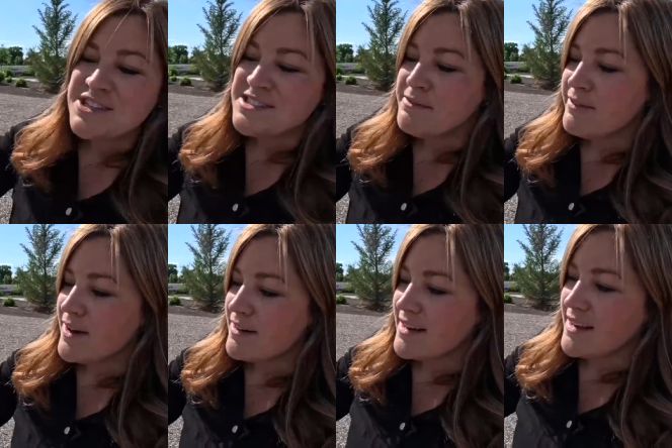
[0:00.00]
just a
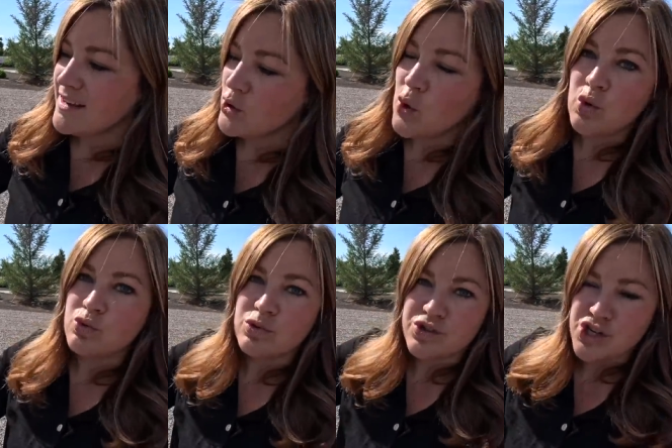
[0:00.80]
very
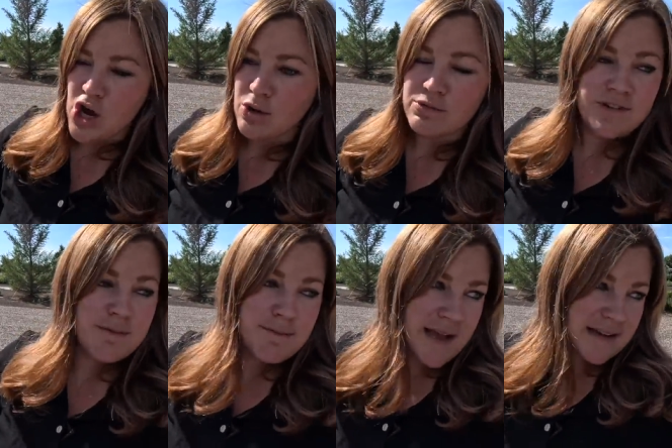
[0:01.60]
cool
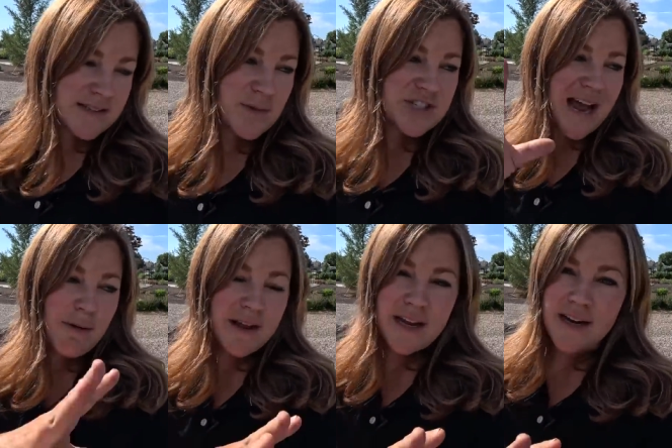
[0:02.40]
toned mix, which
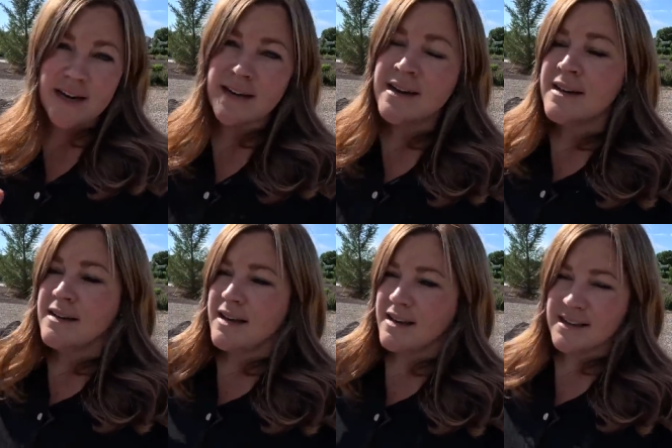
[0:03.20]
out here
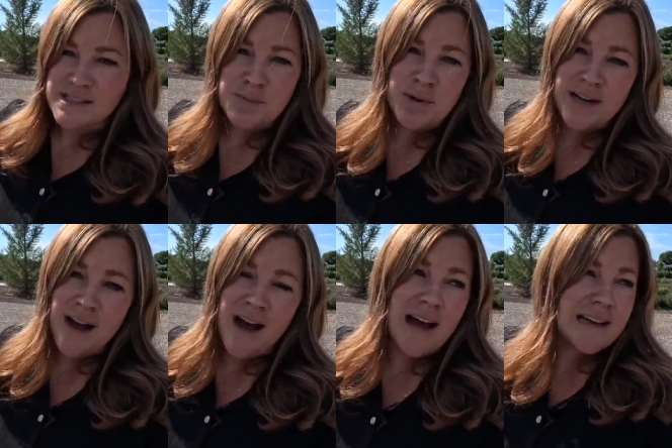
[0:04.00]
it gets pretty
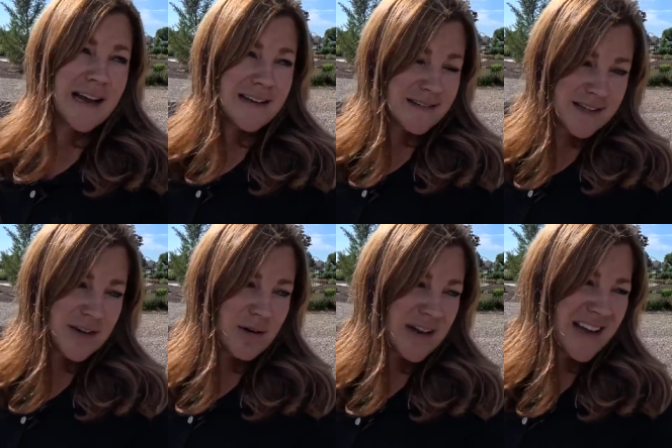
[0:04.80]
hot and you
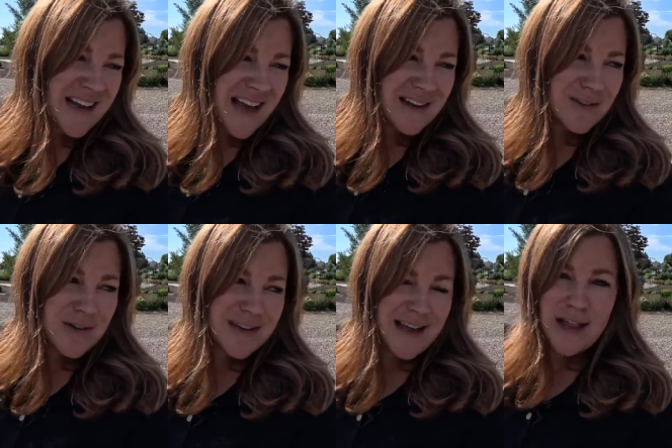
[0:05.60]
know it can kind of
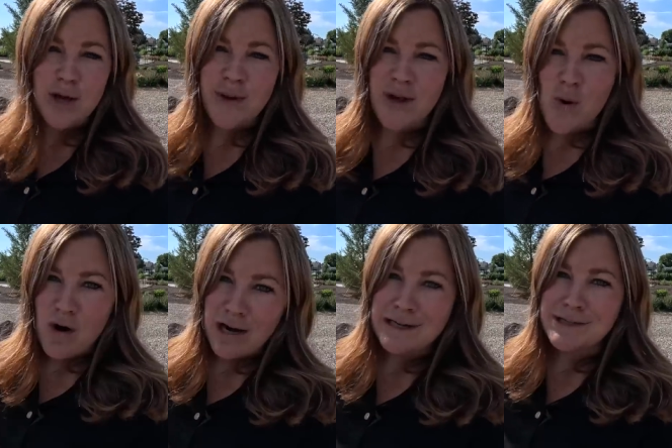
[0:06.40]
look yellowy
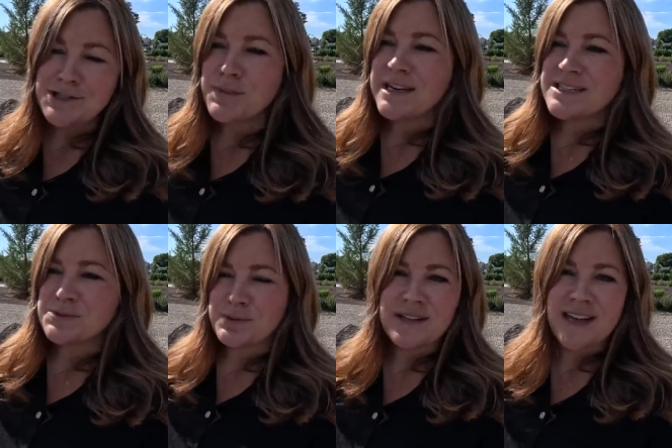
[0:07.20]
orange when it's
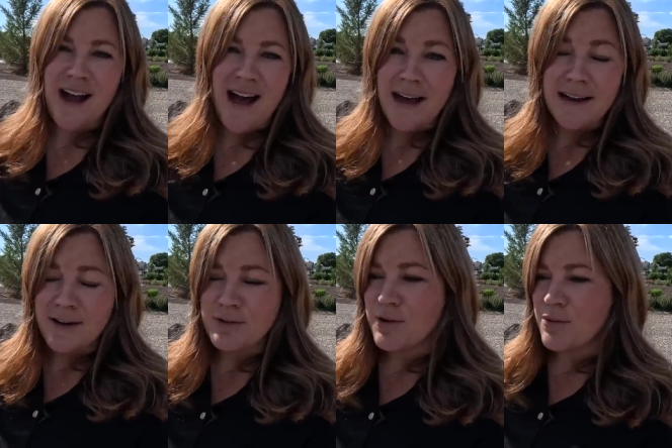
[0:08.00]
really hot. I
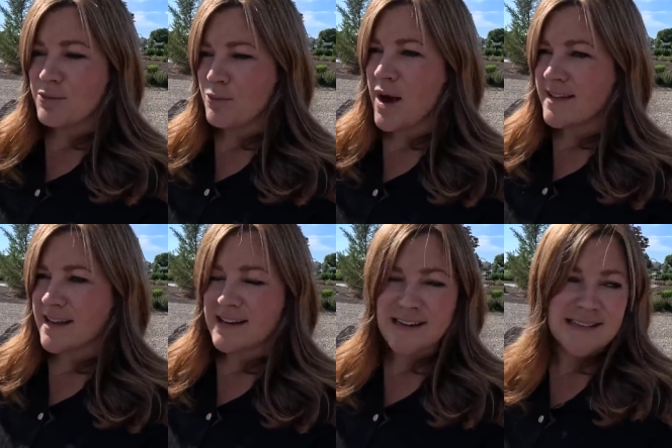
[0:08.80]
don't know why
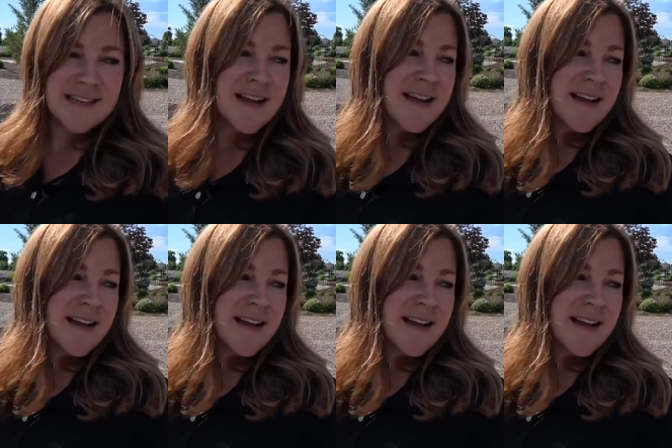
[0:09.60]
that is.